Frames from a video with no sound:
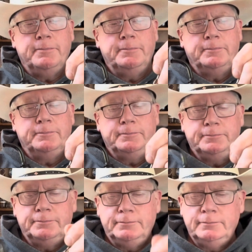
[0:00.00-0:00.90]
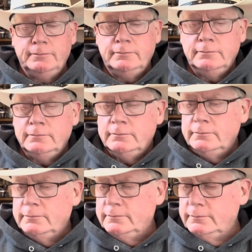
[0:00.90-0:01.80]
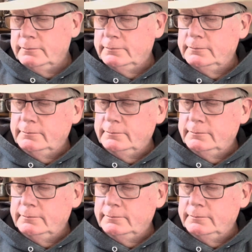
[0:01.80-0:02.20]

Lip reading: (no one is talking)